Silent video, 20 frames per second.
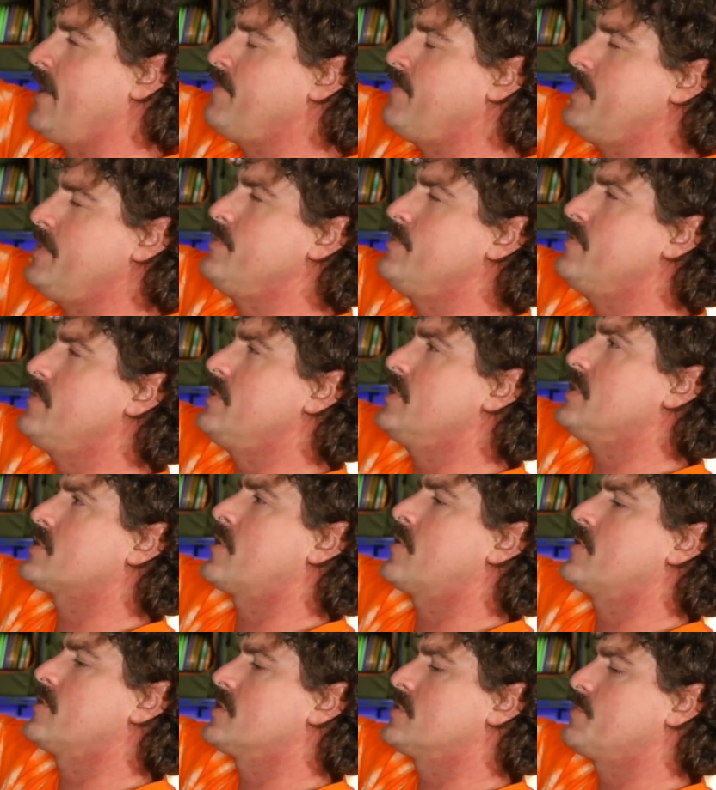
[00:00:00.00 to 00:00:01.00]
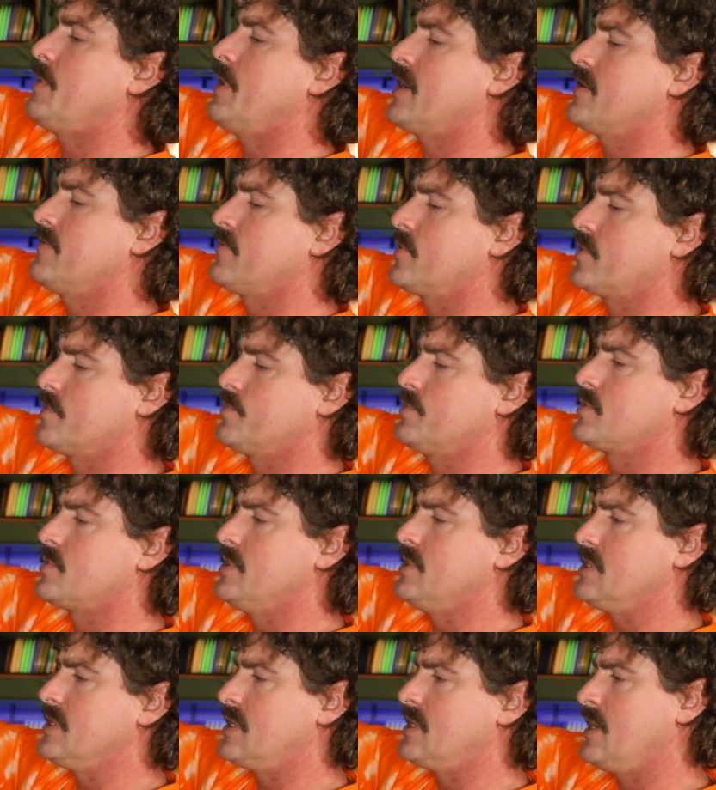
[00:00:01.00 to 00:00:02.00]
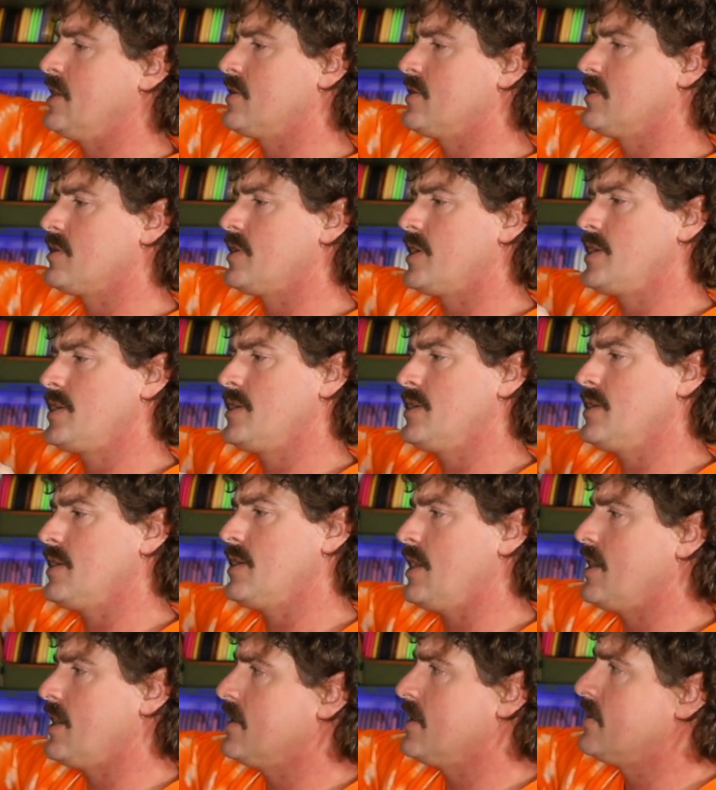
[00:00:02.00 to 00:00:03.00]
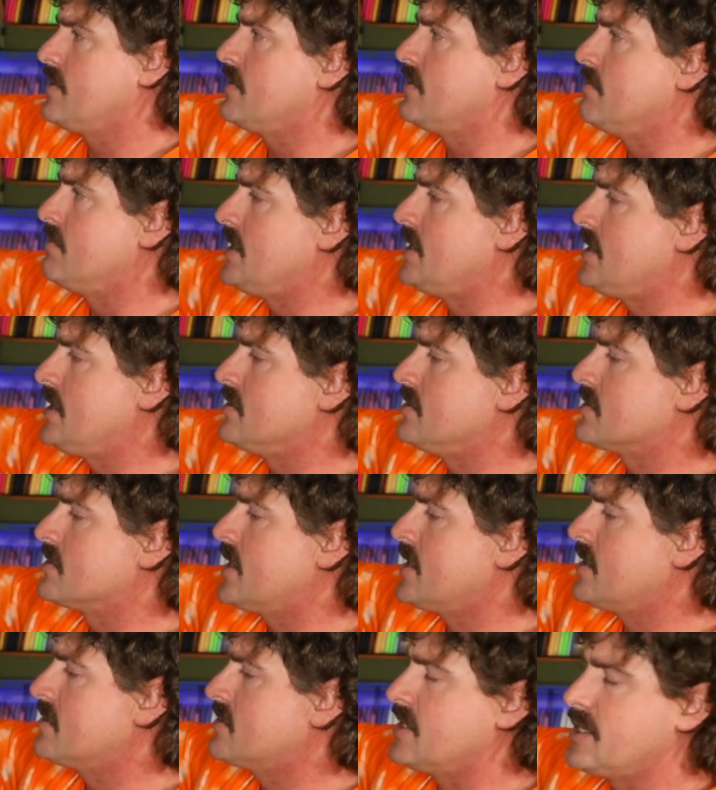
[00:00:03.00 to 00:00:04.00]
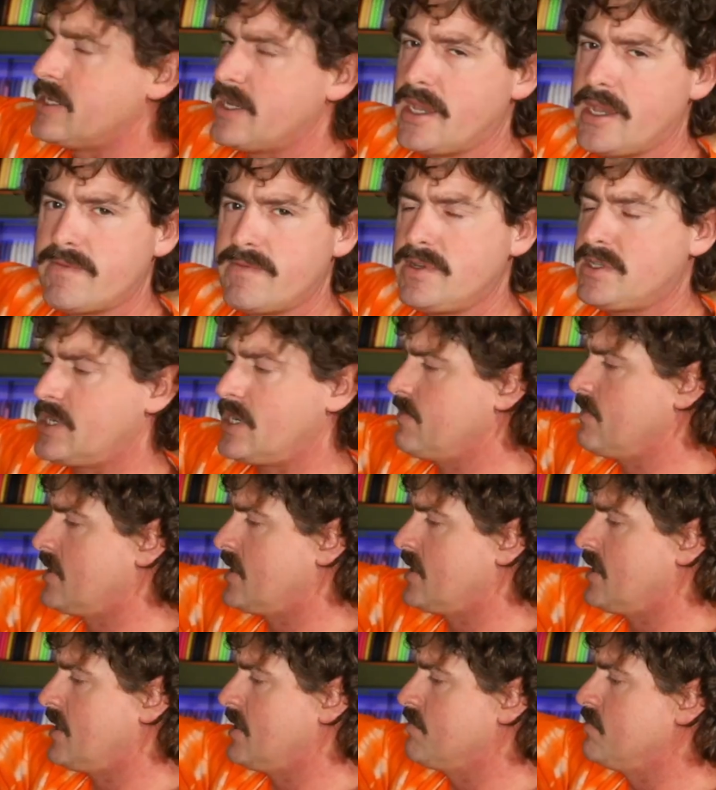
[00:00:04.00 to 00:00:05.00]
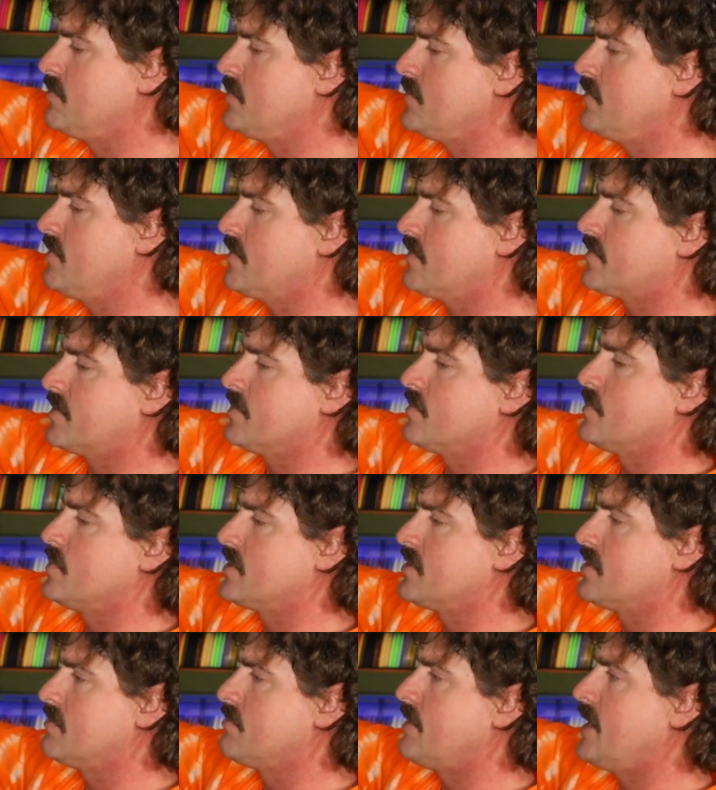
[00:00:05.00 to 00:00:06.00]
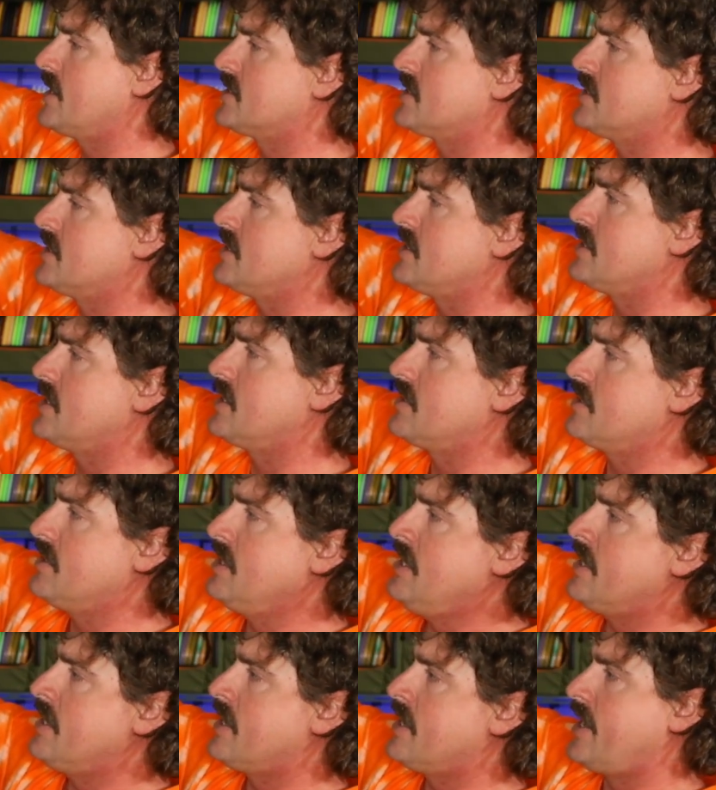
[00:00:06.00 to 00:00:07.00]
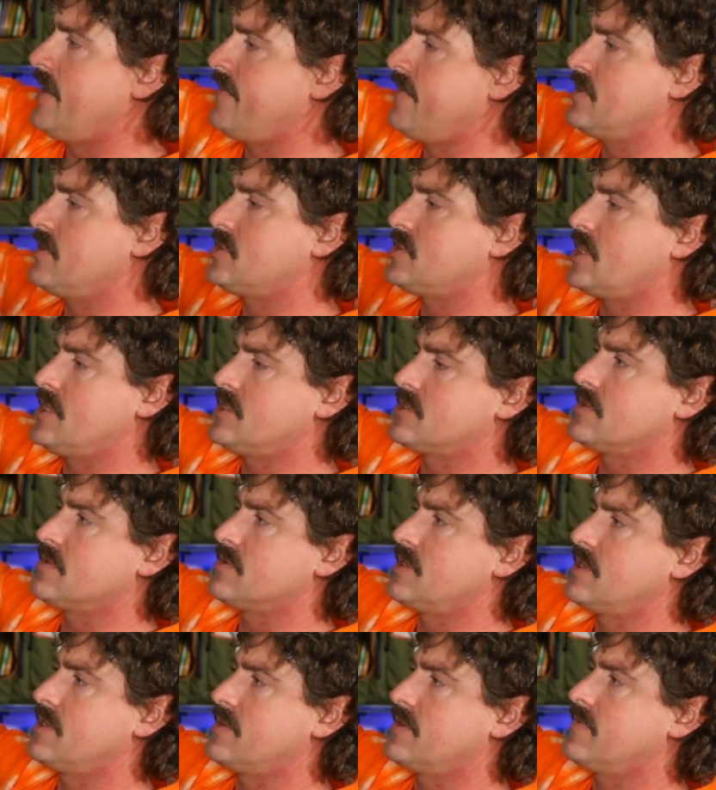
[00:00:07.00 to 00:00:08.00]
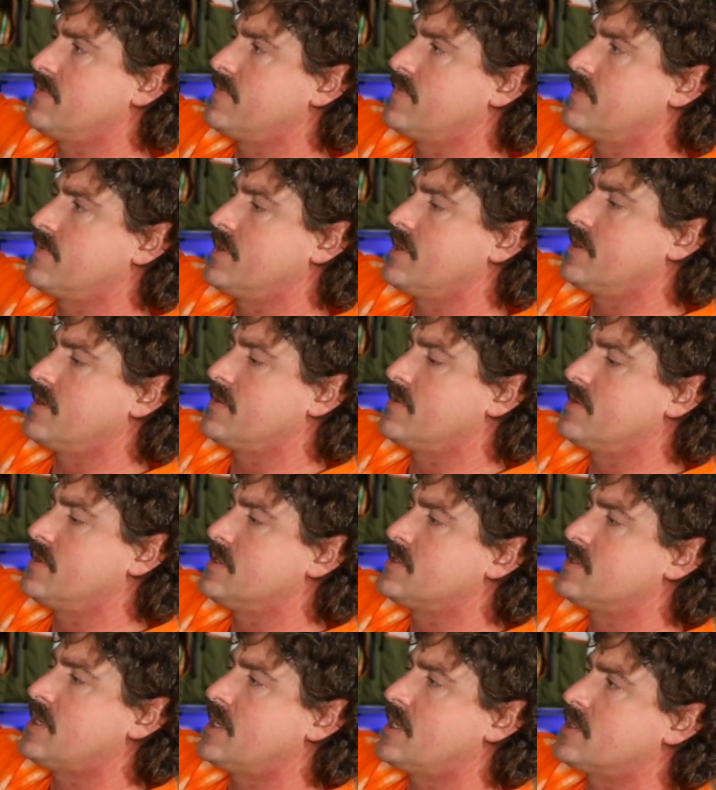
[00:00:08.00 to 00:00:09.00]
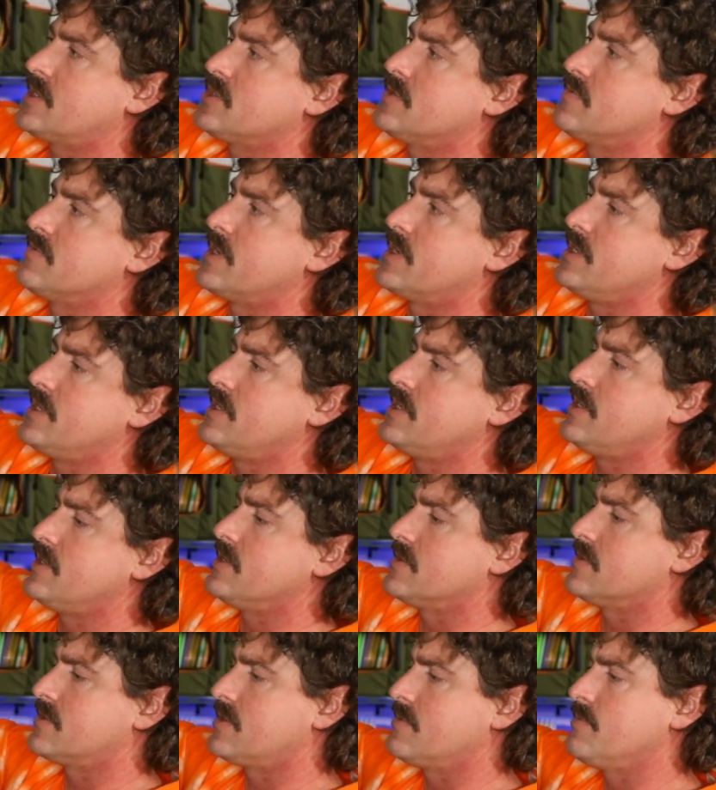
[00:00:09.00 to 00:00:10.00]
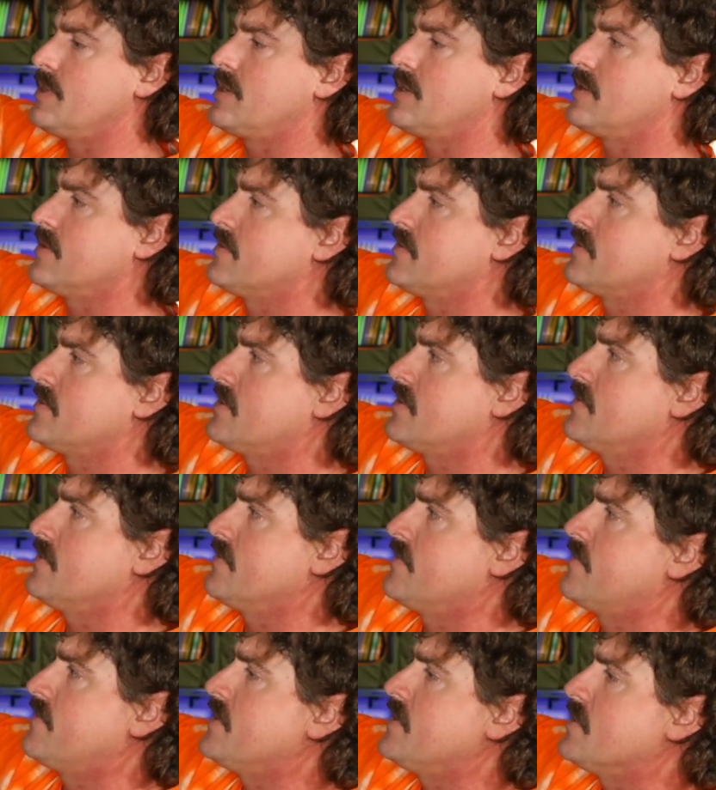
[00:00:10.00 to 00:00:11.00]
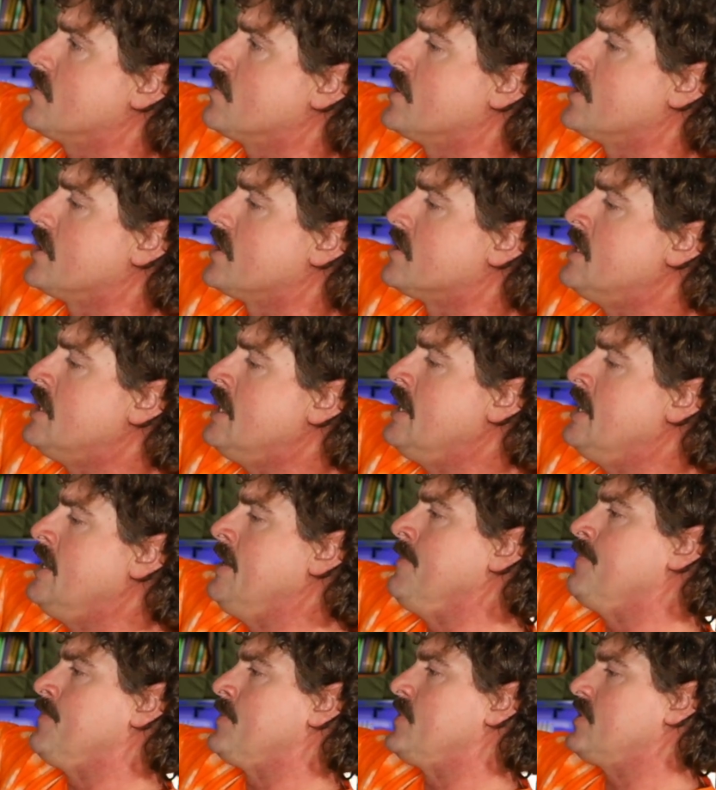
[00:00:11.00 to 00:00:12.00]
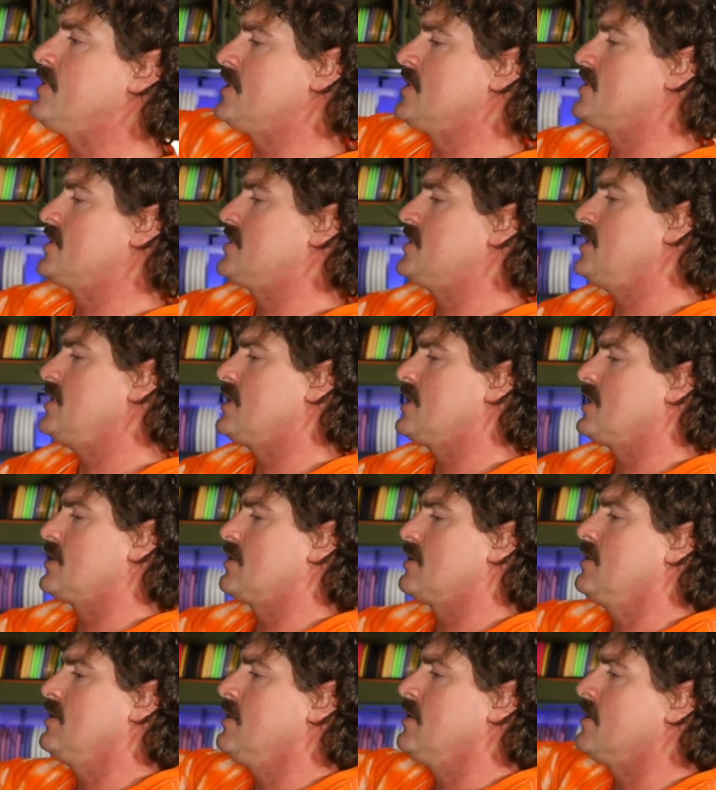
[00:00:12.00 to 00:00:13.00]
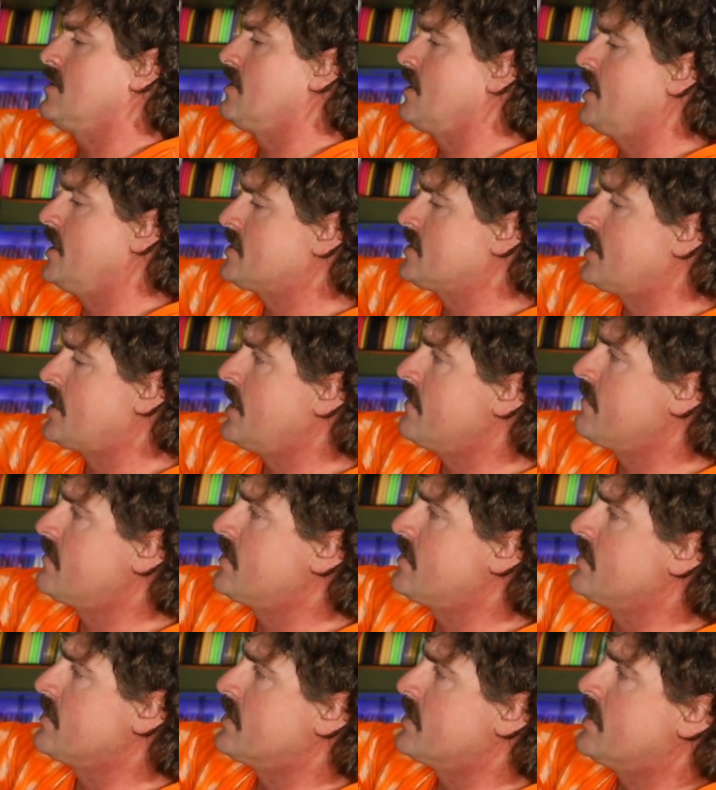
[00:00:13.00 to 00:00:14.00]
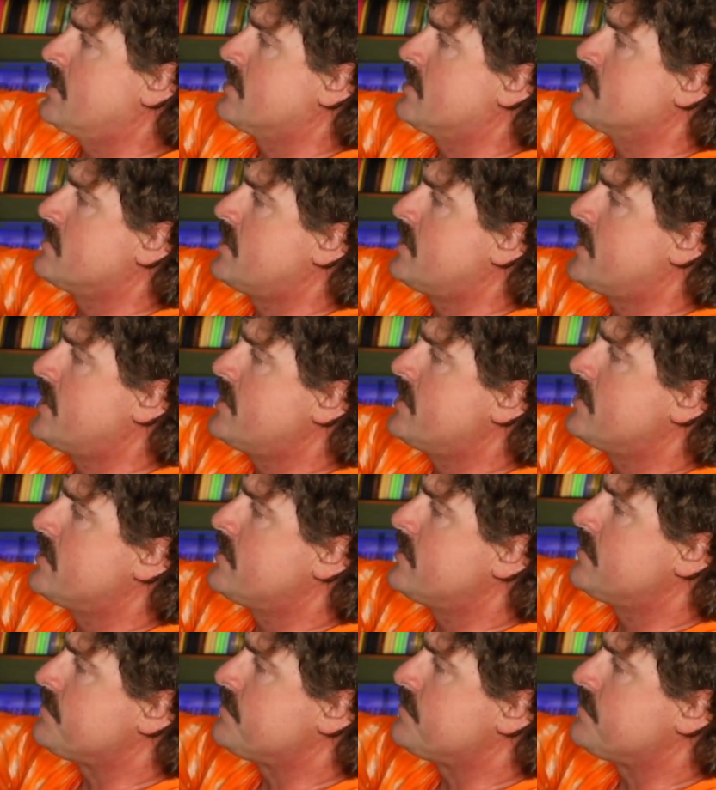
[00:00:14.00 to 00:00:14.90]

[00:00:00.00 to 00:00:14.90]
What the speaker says: been moving this harness back and forth between the Carolina and the Mini Deluxe, and every time that I move it from one of the bags to the other, I have to change the length of this section right here to make it to fit well. You can see that as I have it on the Carolina,